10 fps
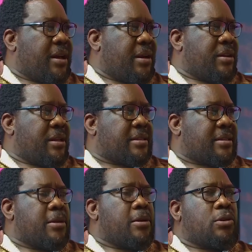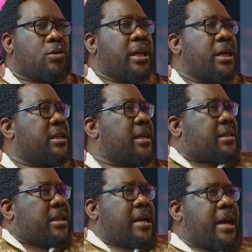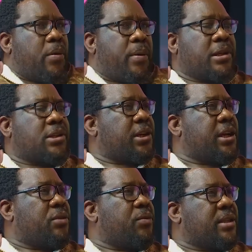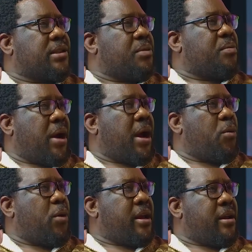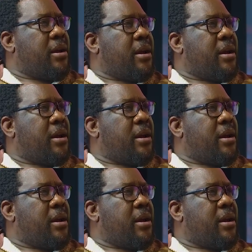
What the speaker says: Understand? So India saying, I will trade with Zimbabwe